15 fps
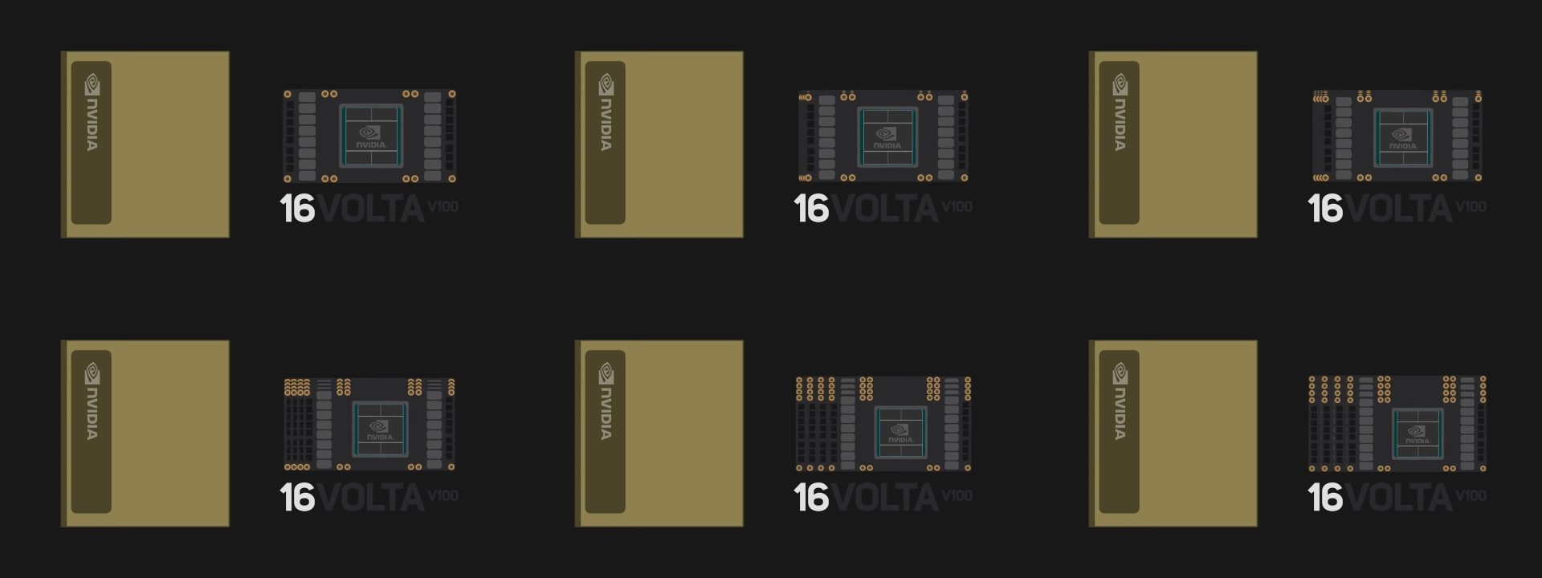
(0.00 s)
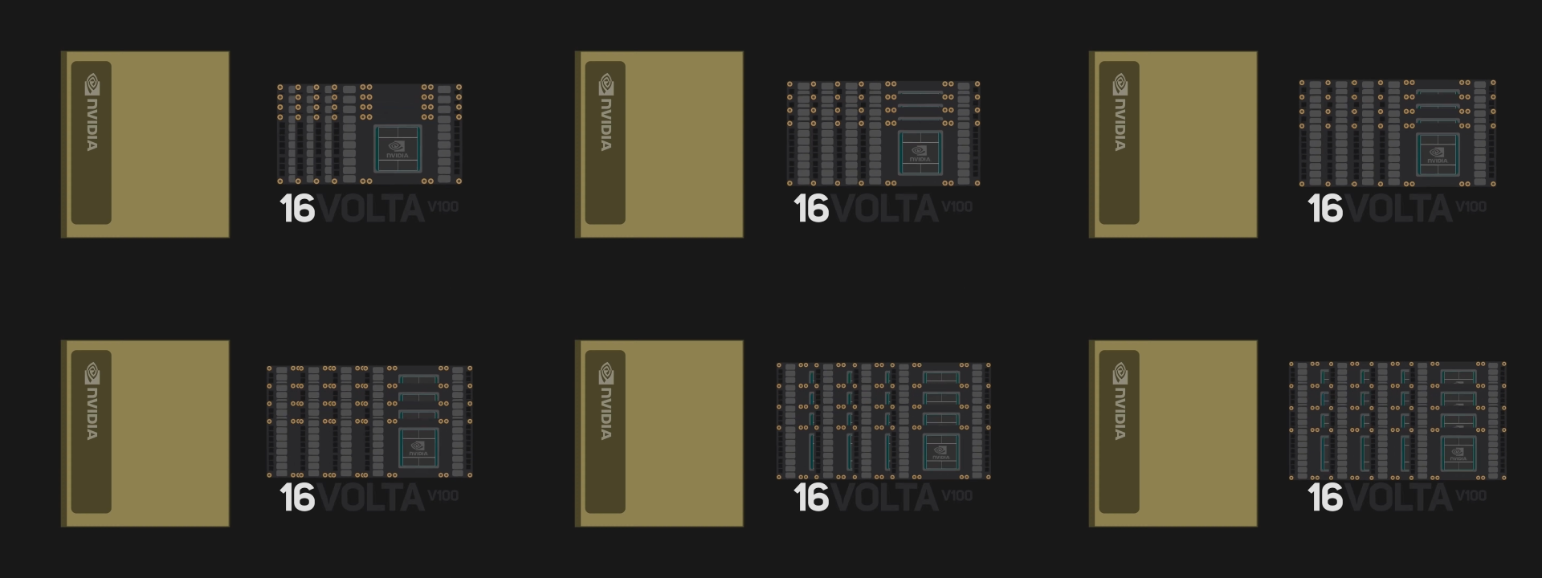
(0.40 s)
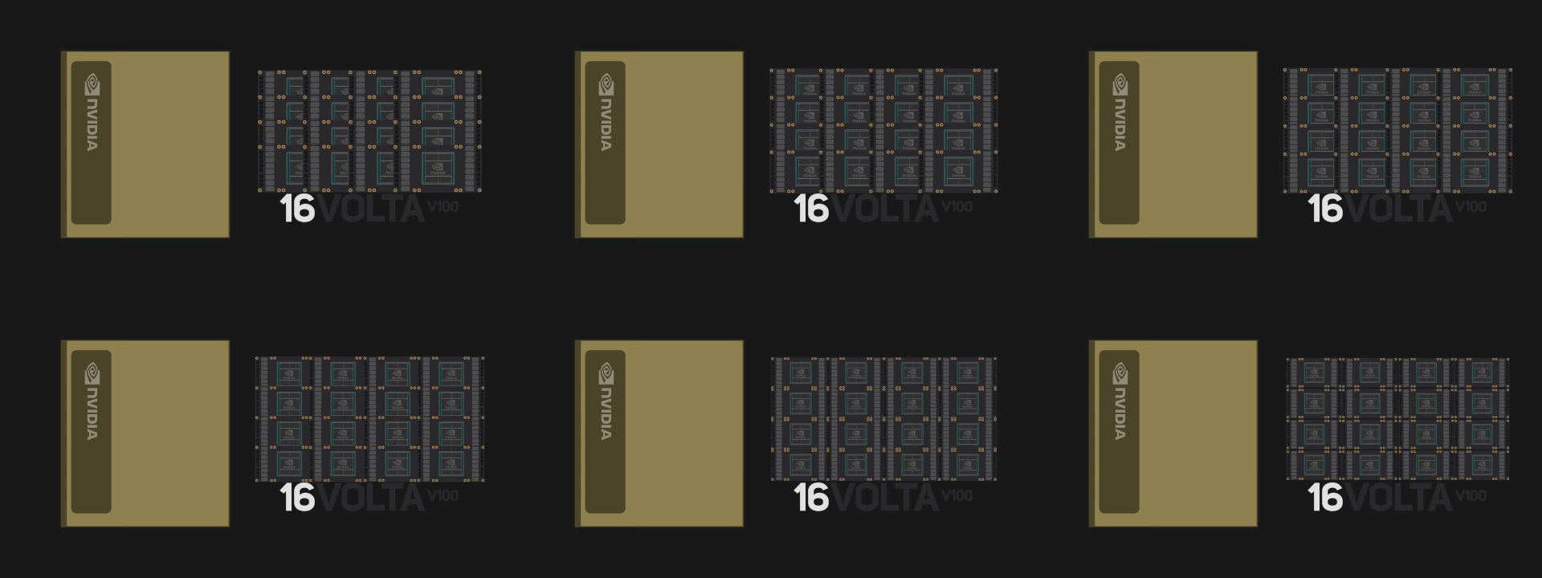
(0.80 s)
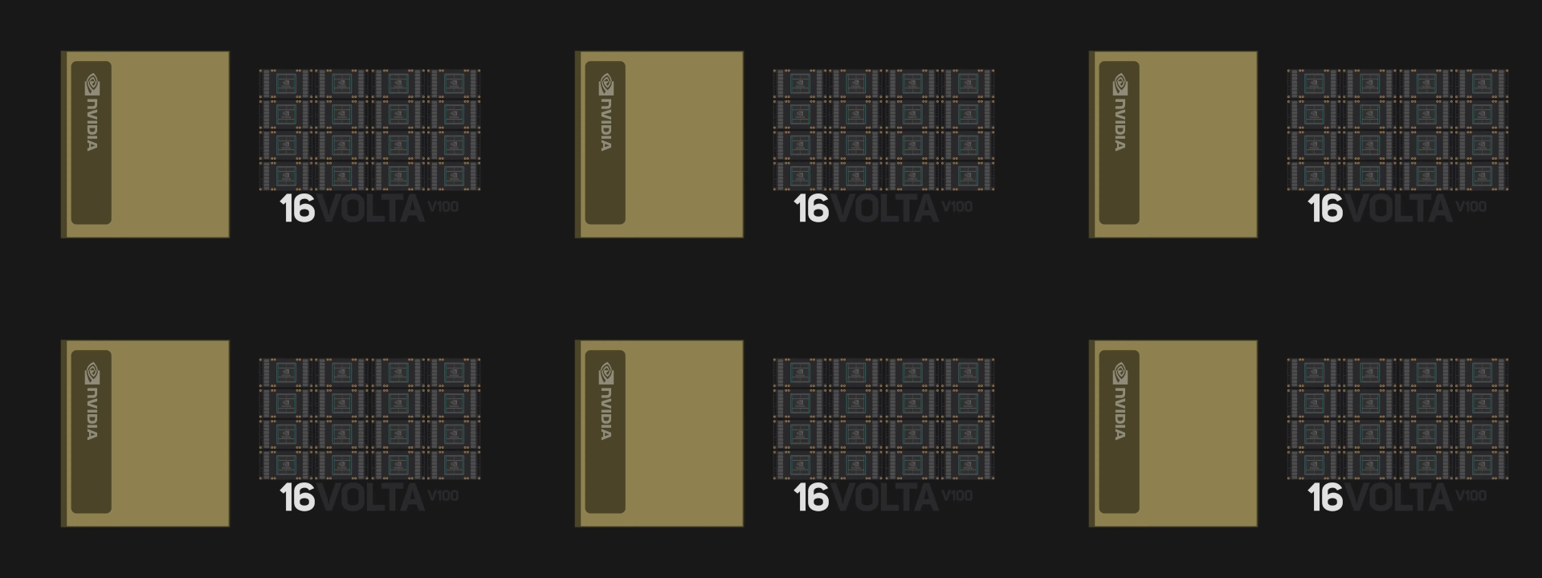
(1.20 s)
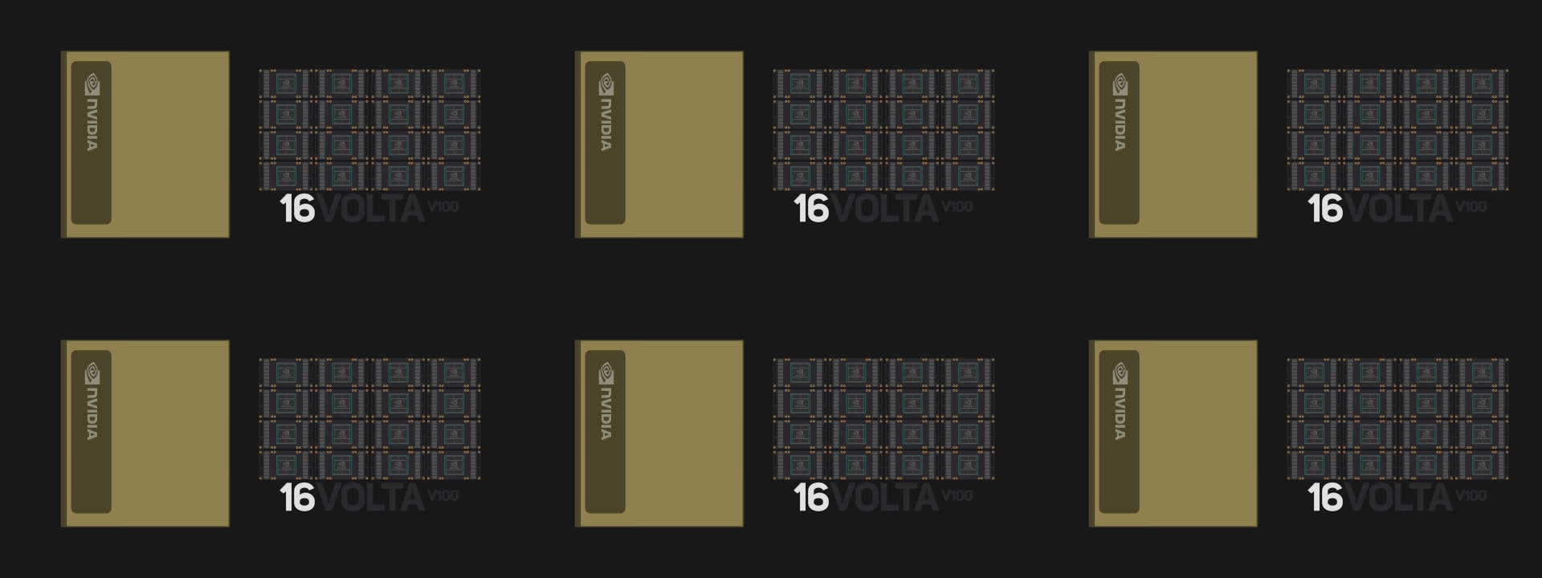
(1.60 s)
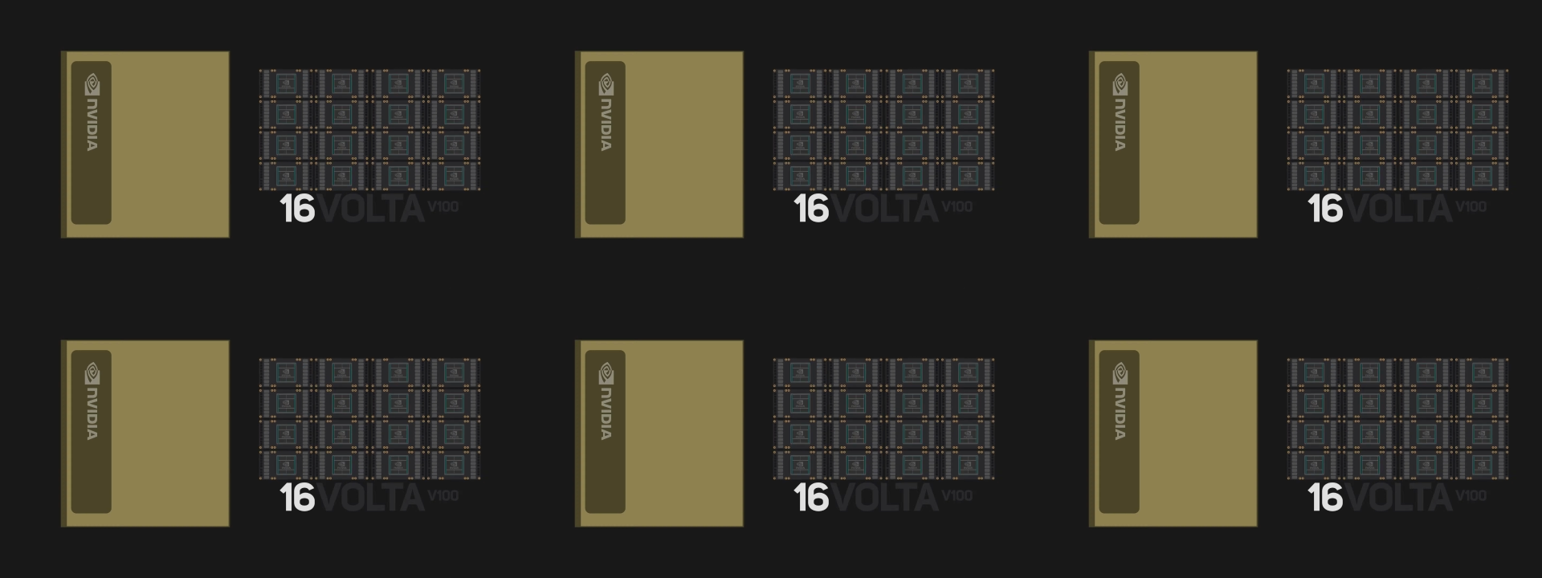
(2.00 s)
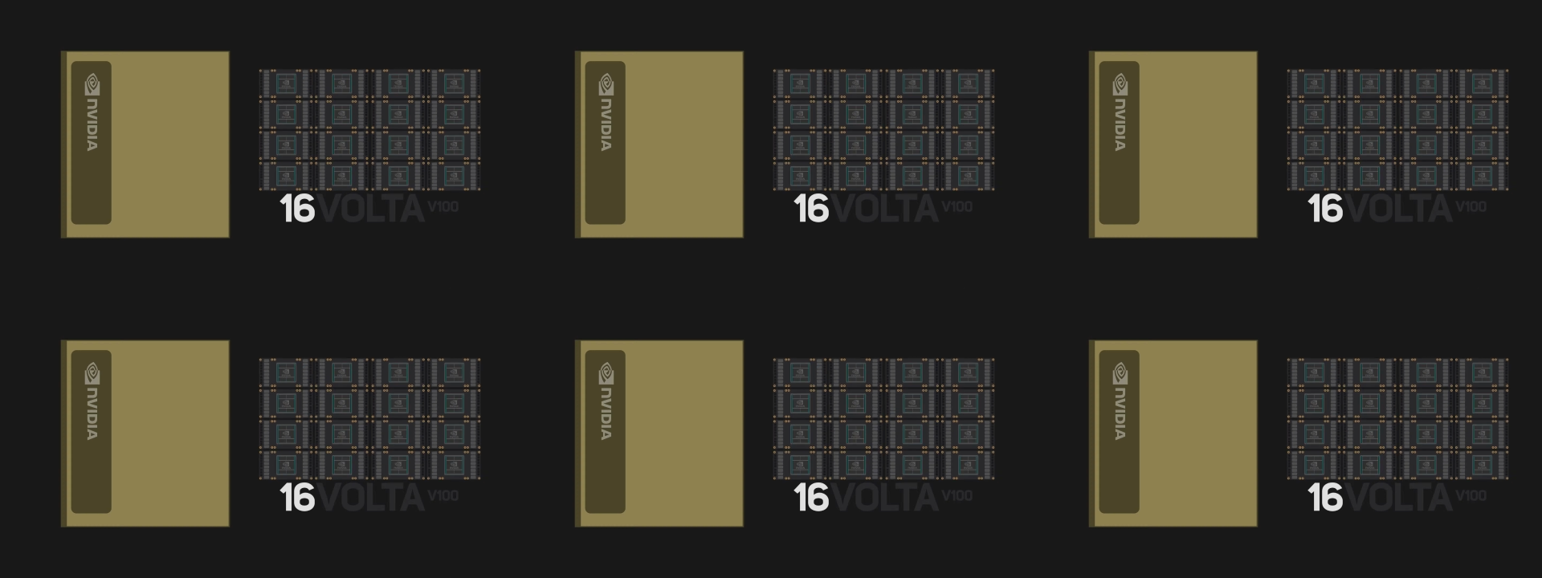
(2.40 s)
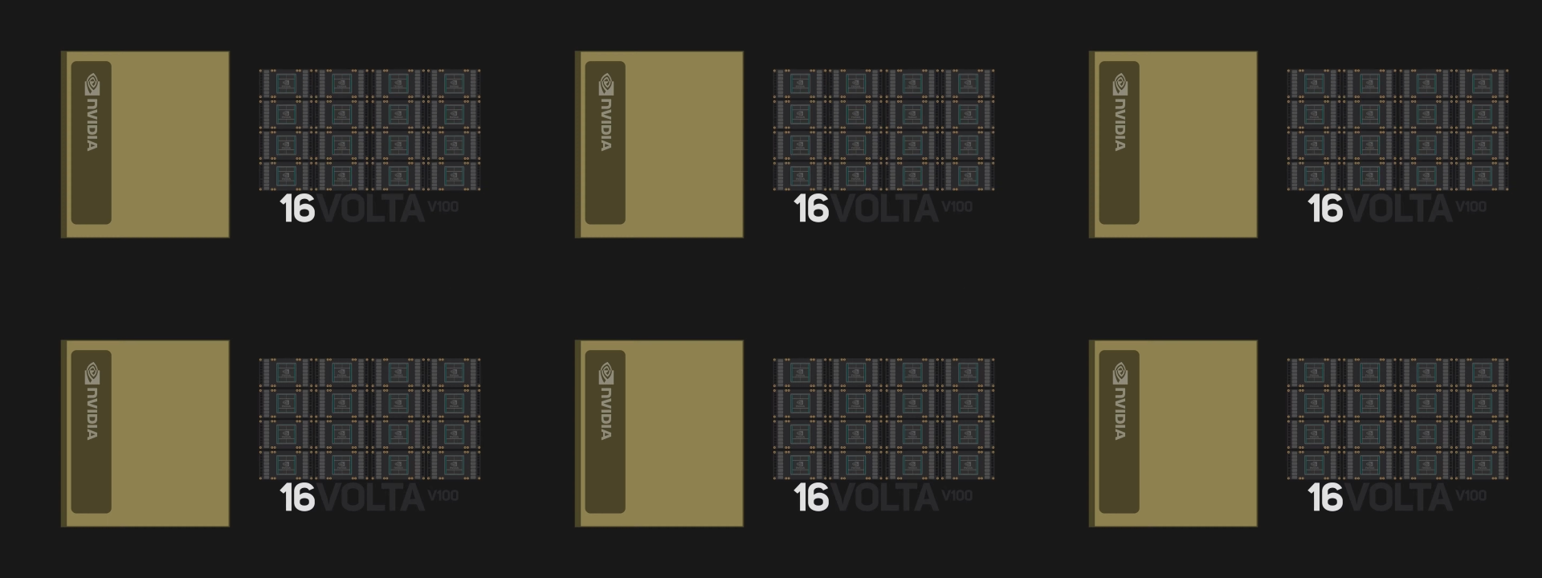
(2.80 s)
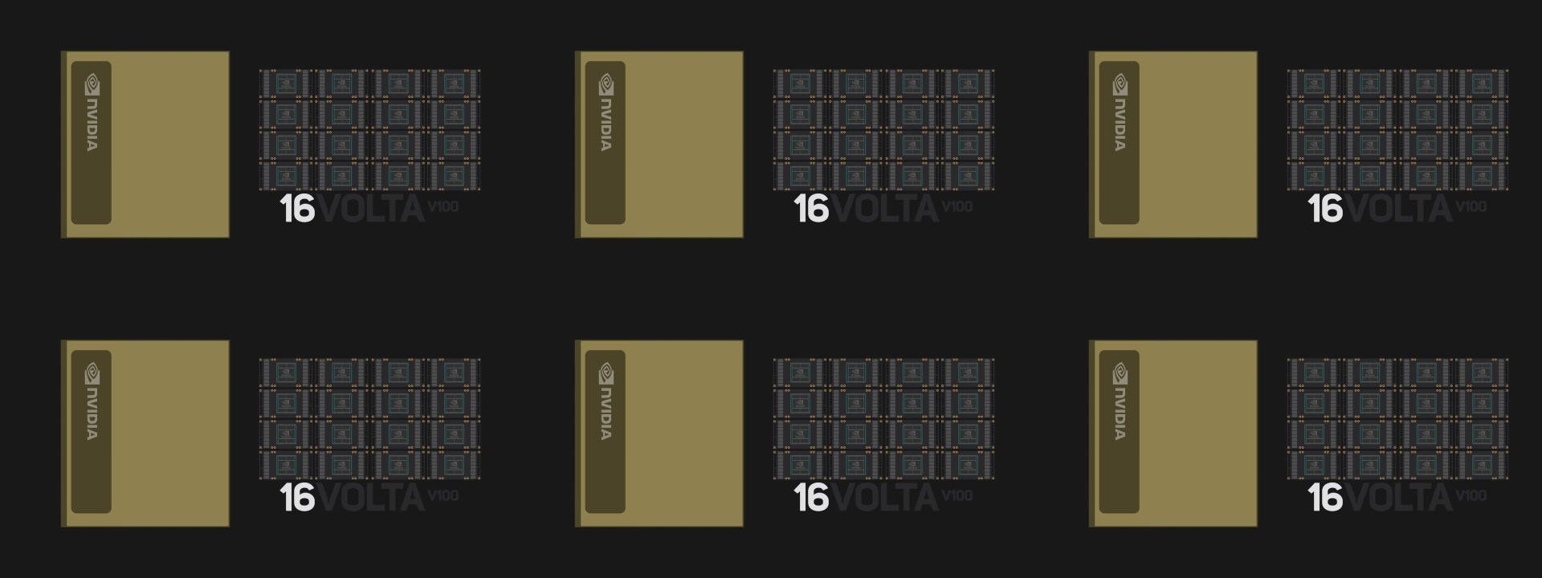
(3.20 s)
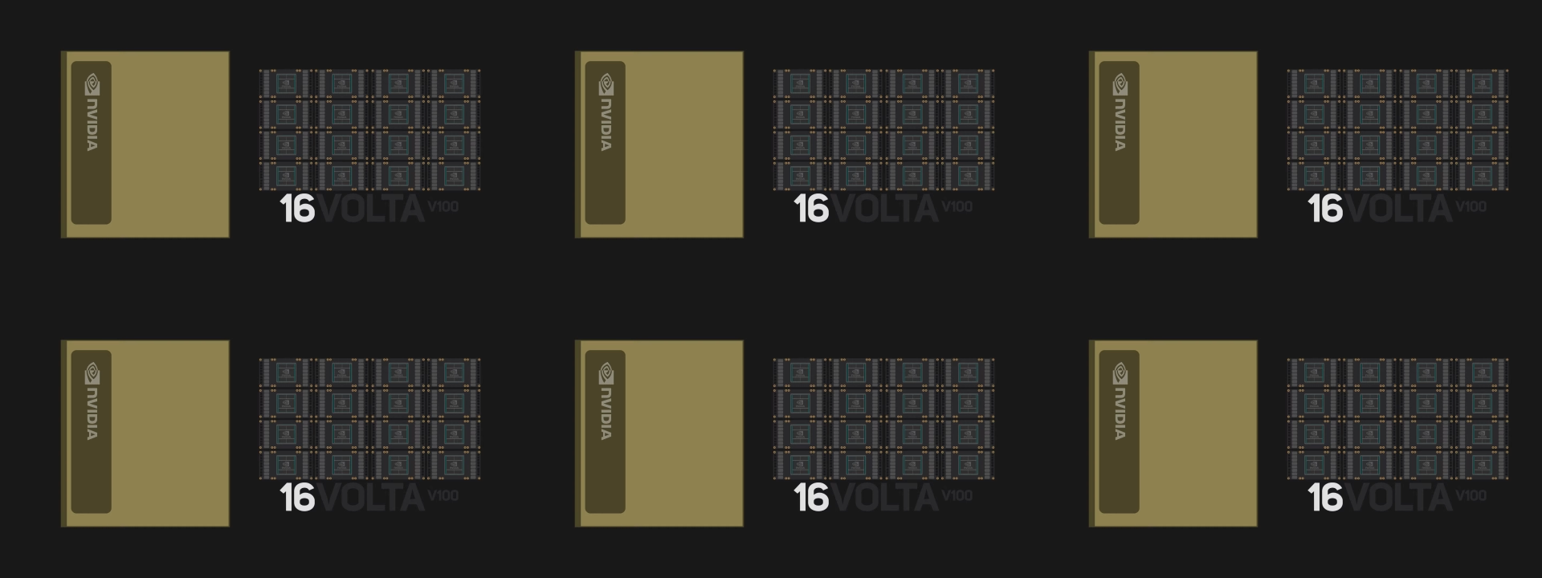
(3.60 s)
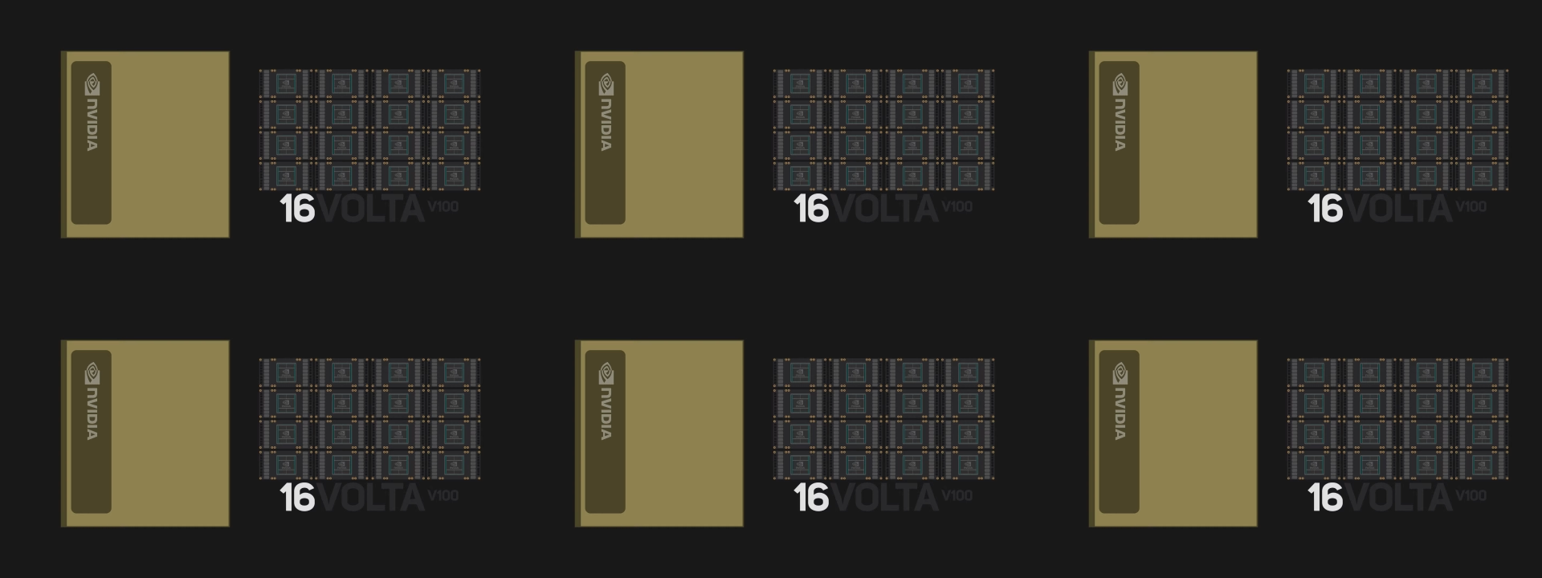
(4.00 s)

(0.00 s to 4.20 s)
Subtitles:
(no speaker visible)